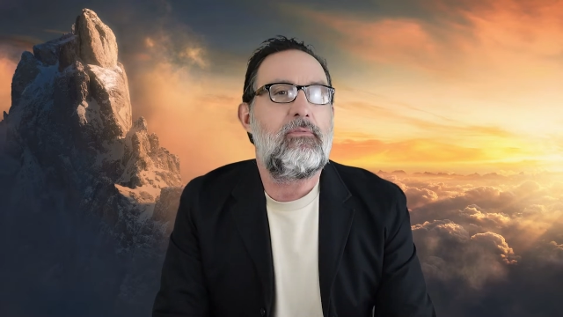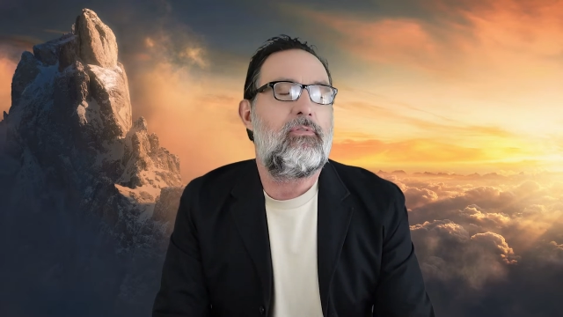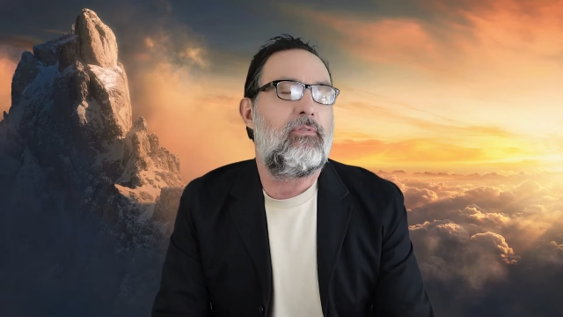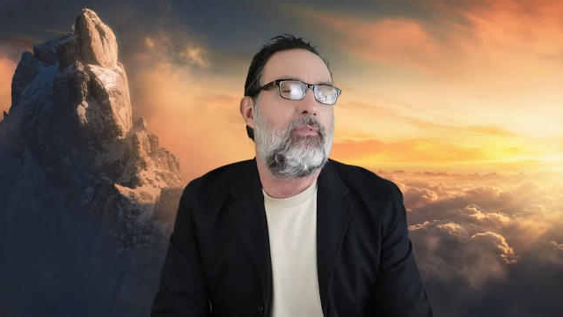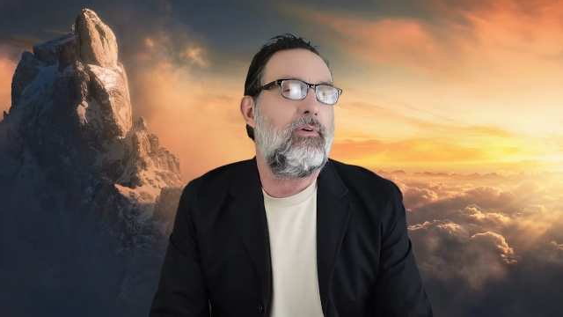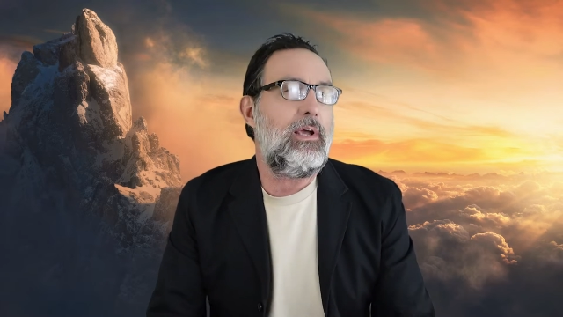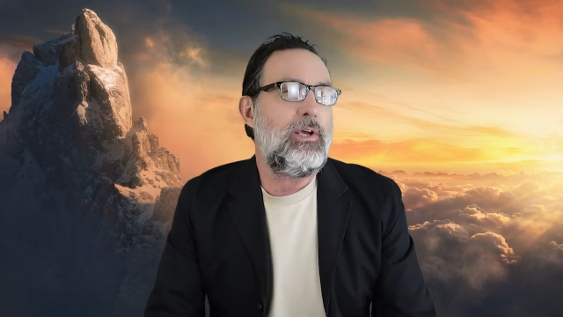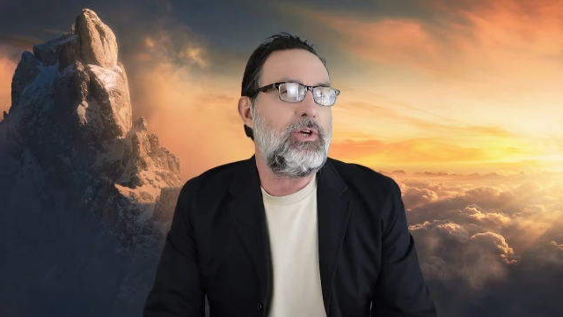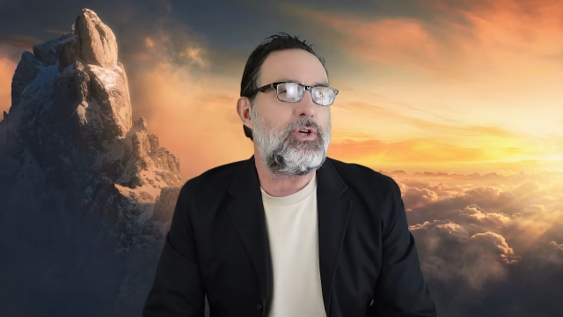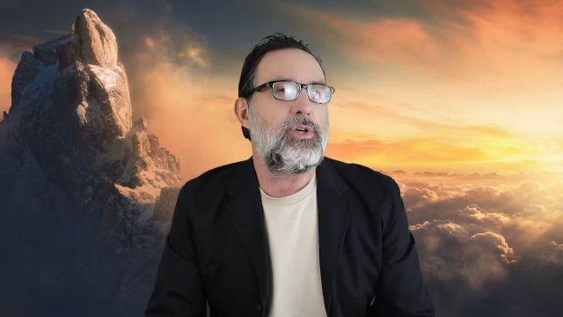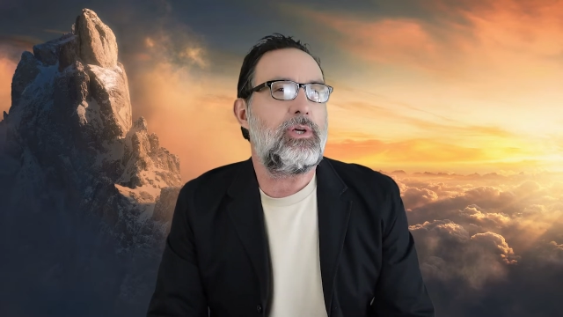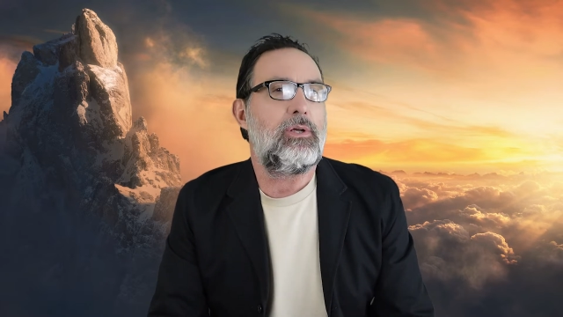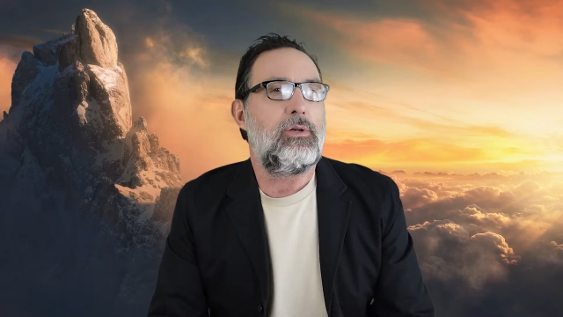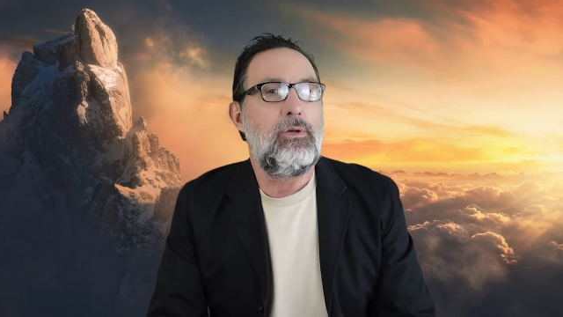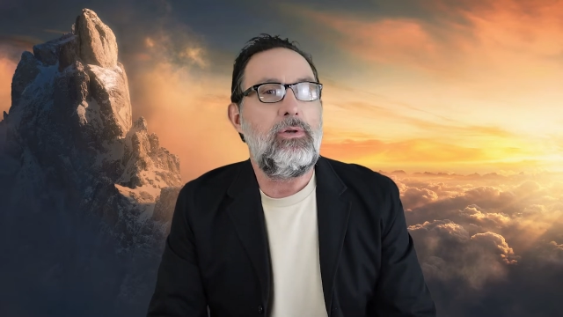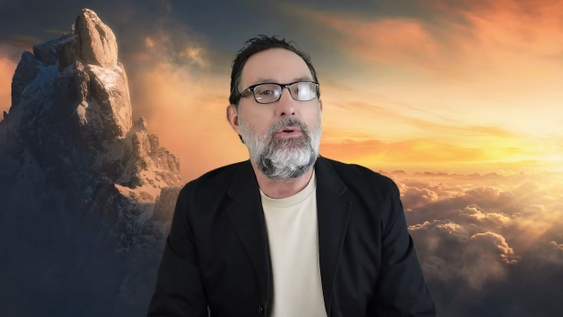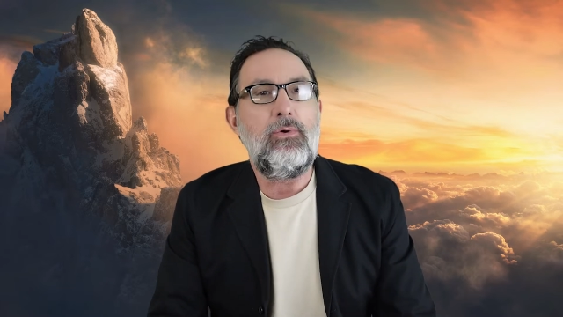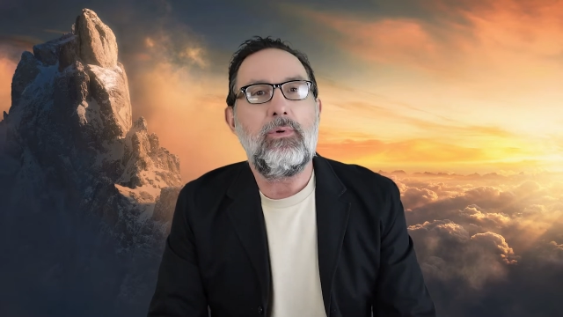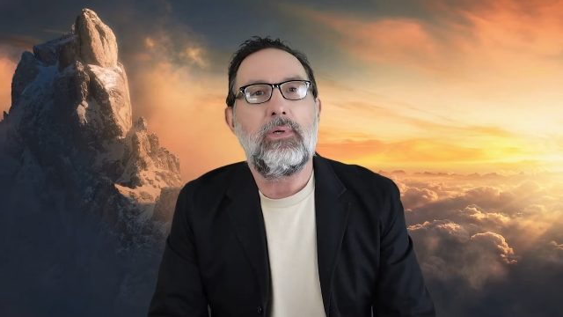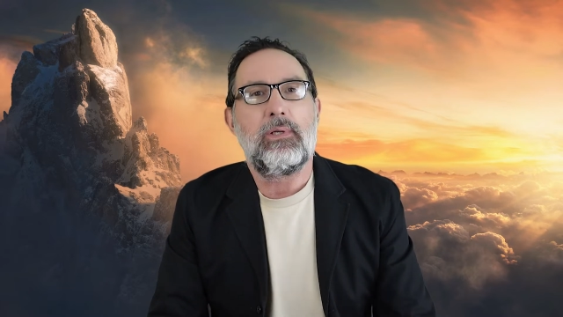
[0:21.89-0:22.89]
fresh,
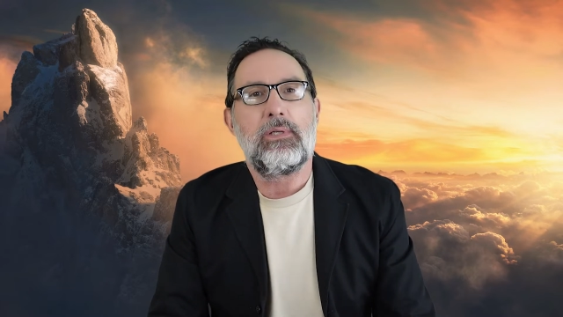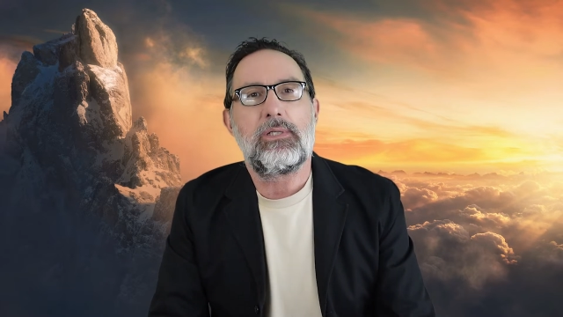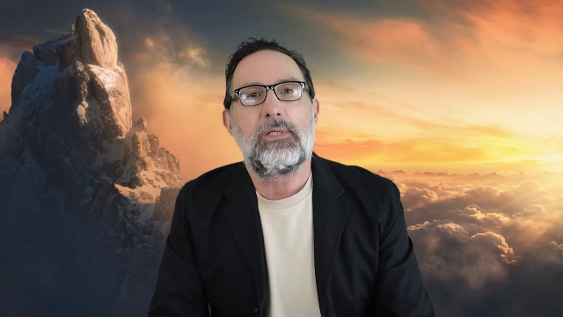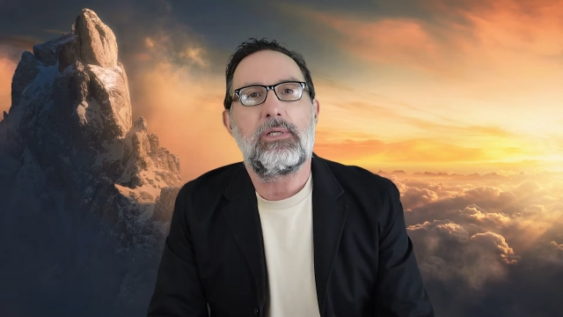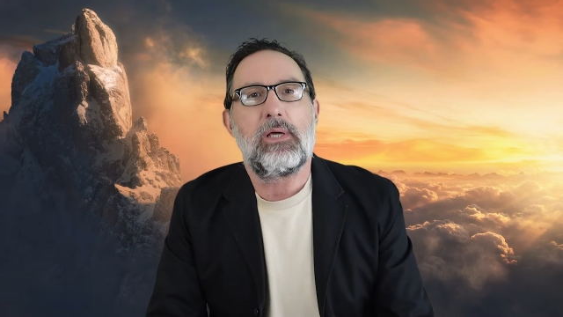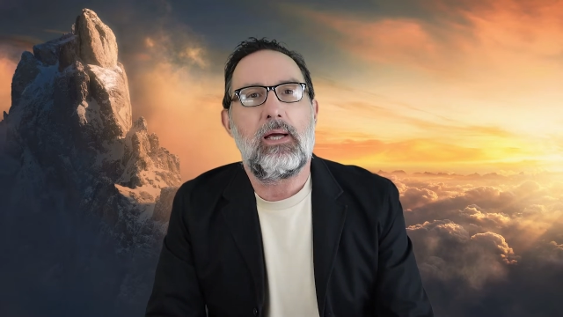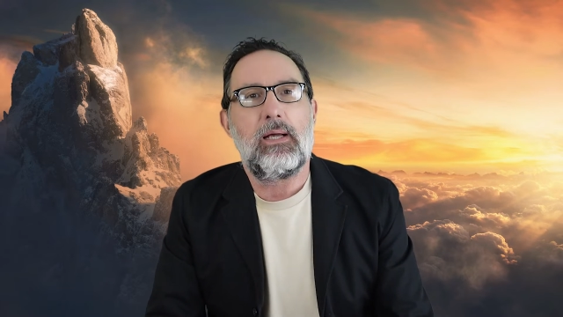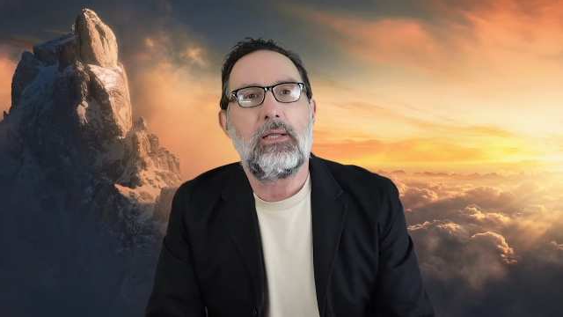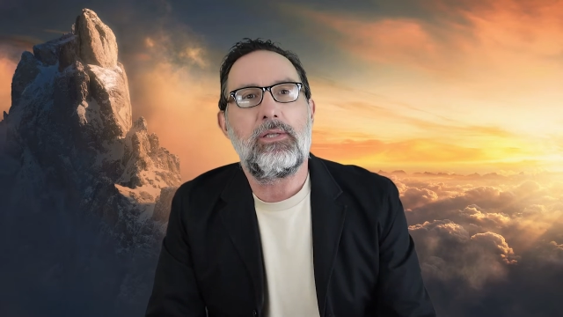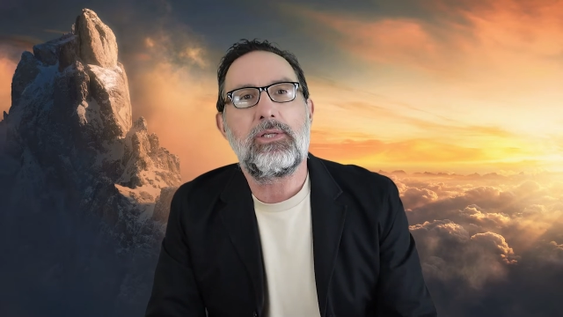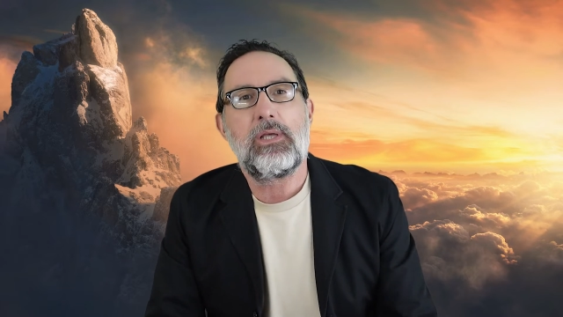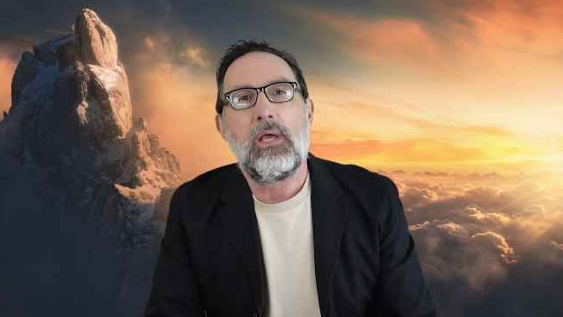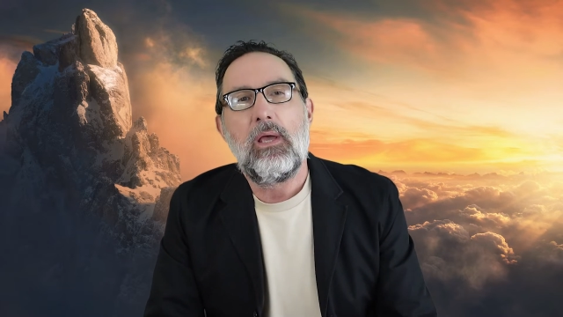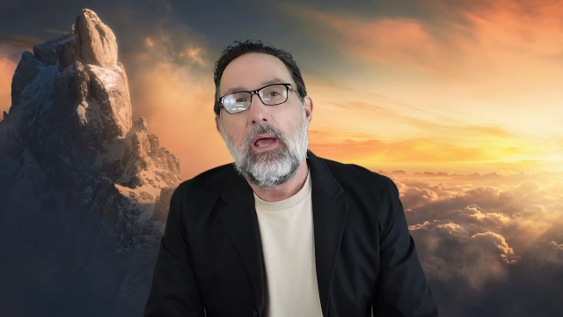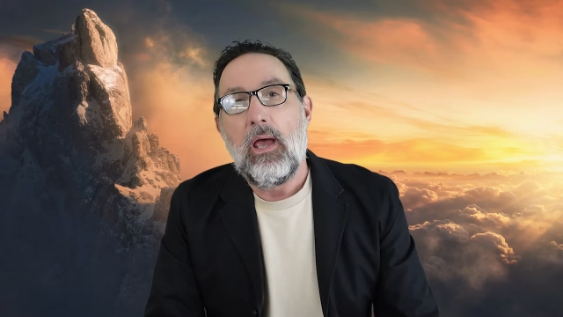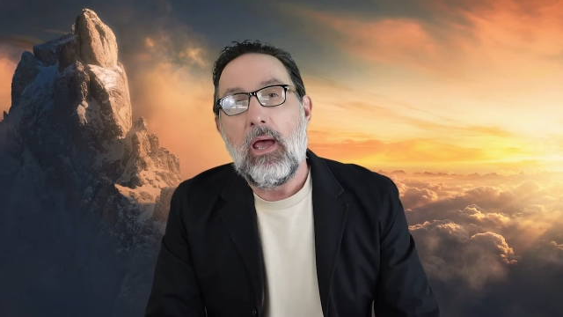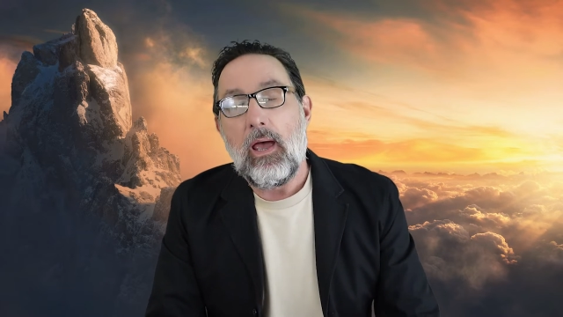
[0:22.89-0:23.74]
new insights